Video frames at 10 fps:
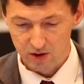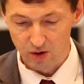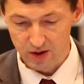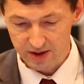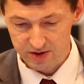
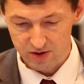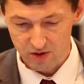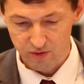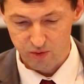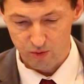collection
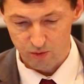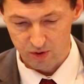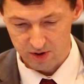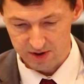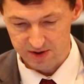of
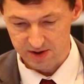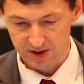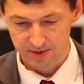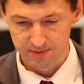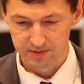words
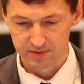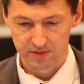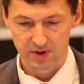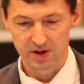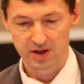
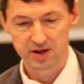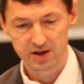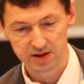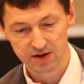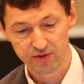in